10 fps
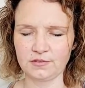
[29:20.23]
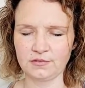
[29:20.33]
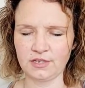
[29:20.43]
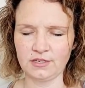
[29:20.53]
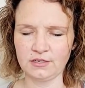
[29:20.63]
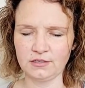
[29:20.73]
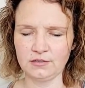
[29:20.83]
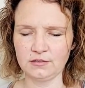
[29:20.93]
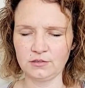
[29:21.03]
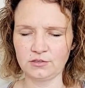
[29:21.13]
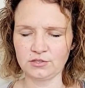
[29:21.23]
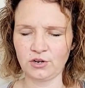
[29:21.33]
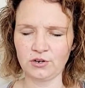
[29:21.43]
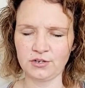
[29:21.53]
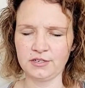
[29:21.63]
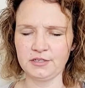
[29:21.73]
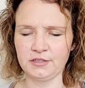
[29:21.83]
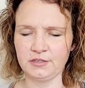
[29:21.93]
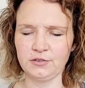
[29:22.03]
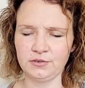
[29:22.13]
theta, tauri,
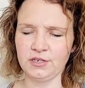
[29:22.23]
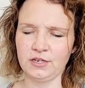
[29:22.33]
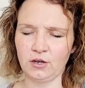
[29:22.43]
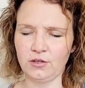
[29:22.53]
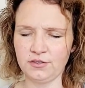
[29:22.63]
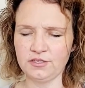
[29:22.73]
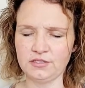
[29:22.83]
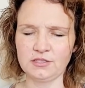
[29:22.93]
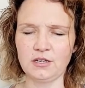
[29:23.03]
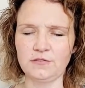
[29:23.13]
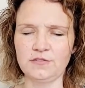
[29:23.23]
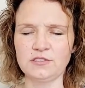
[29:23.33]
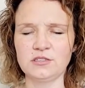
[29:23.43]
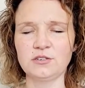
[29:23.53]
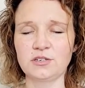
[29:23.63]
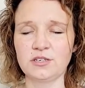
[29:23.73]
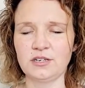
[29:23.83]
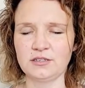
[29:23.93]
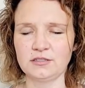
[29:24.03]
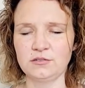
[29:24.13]
you know, all this stuff is
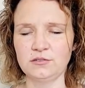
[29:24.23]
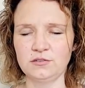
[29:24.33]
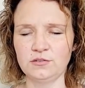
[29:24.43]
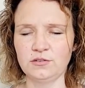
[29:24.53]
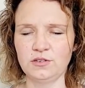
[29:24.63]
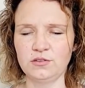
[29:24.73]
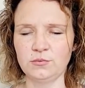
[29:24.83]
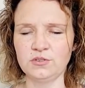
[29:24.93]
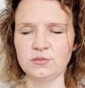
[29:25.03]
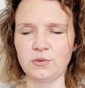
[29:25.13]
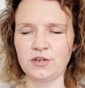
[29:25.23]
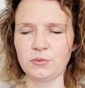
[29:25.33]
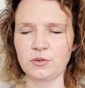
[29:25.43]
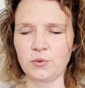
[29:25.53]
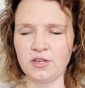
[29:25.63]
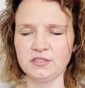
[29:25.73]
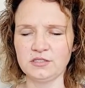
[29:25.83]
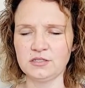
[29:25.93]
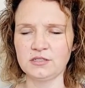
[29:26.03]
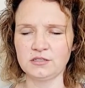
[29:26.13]
interconnected. And, and the reason why you're
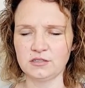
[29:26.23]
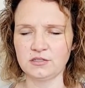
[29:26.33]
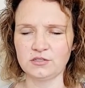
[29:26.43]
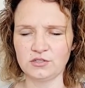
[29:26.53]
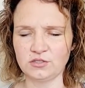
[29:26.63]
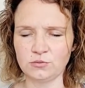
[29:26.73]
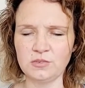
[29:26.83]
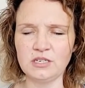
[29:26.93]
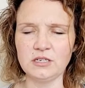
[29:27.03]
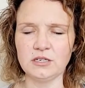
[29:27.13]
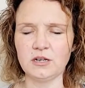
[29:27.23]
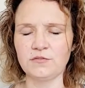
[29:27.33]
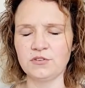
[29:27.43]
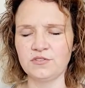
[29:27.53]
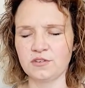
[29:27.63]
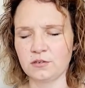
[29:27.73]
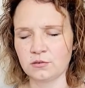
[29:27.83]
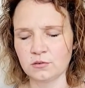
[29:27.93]
requesting it is it's, there's meaning in everything.